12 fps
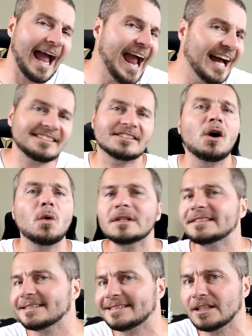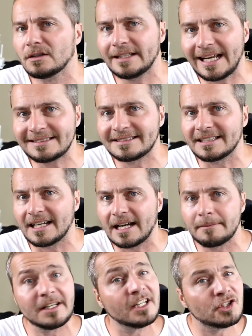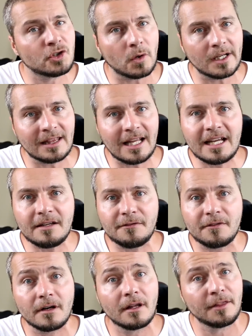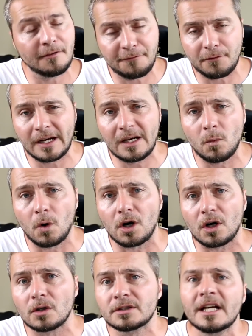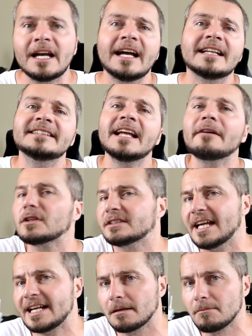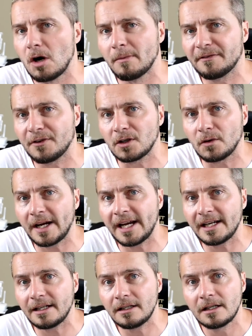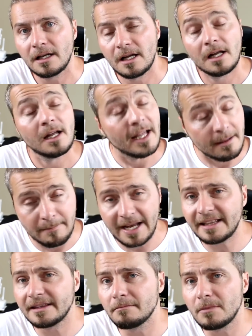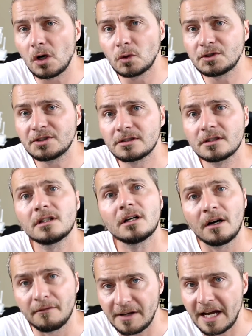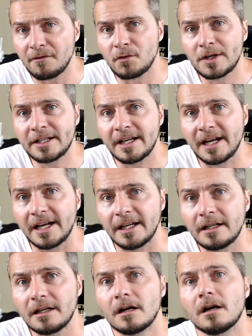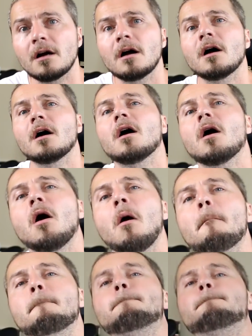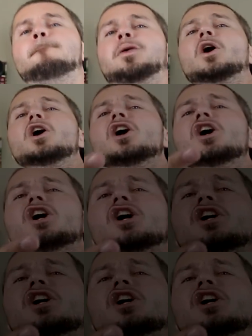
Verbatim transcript: As always, until next time, enjoy life, the free world, never take a moment for granted, and make the most of every day. Peace!